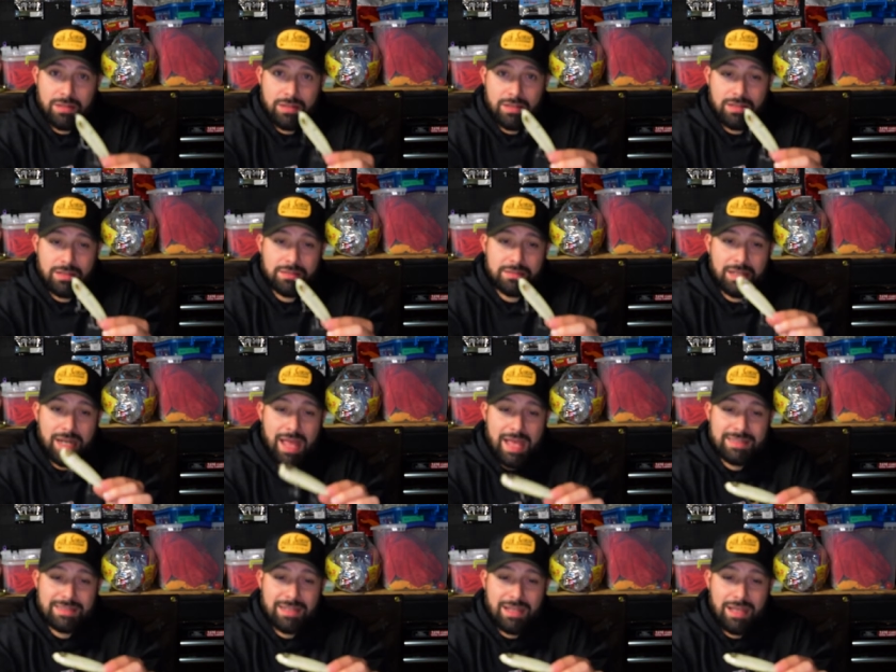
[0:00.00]
Uh, the
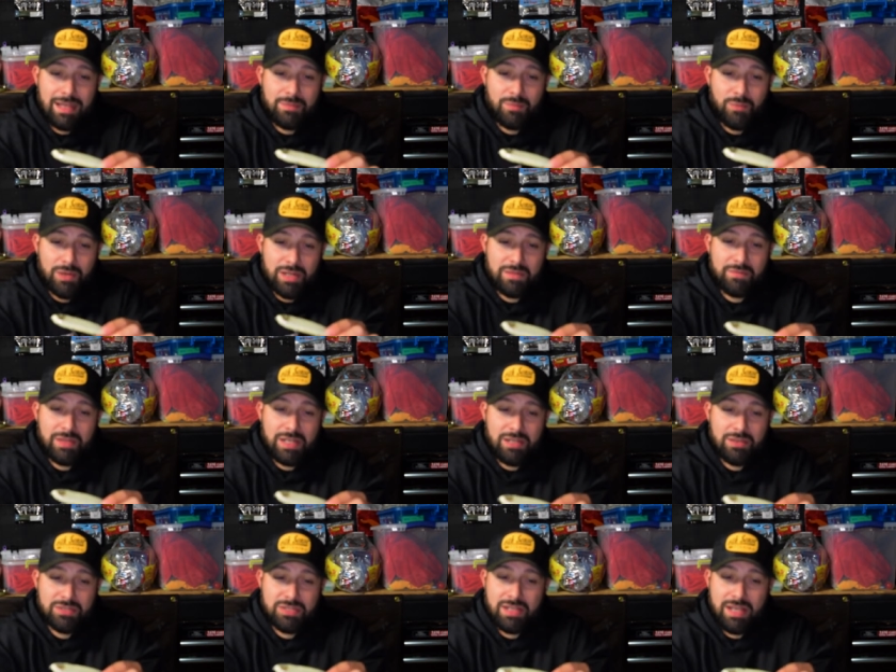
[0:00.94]
last time, one of the
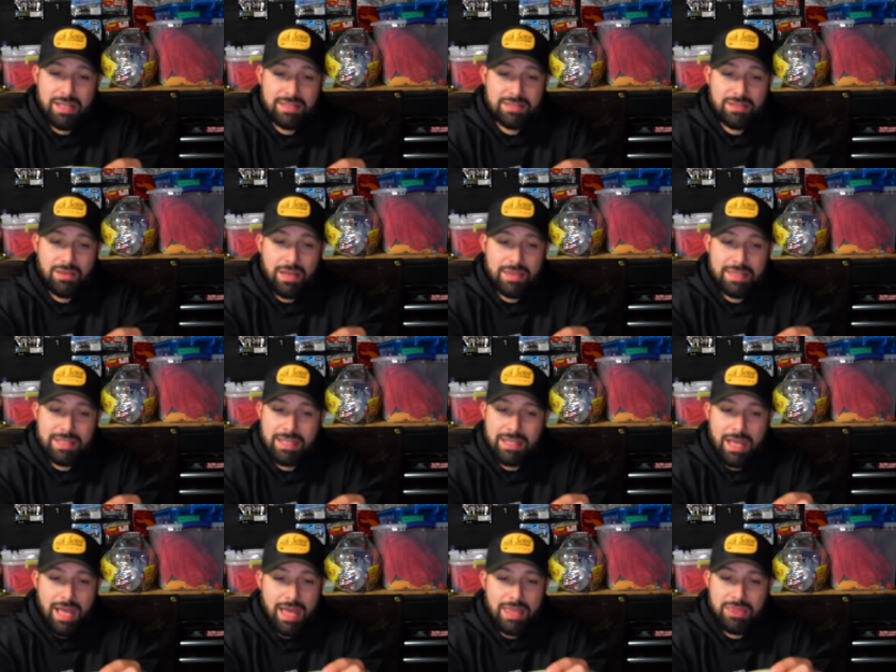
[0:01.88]
videos you guys saw, I think
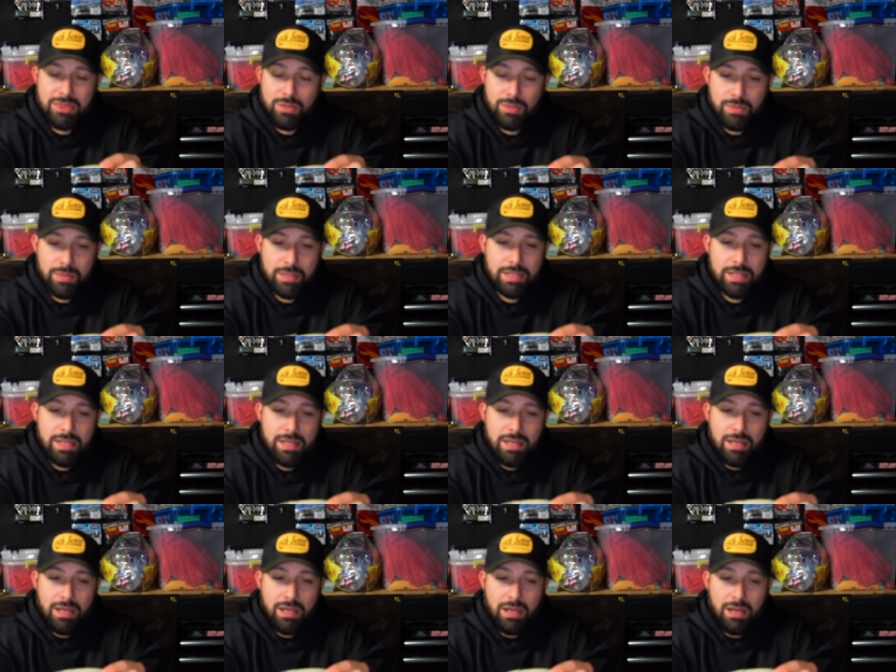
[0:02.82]
I threw it uh,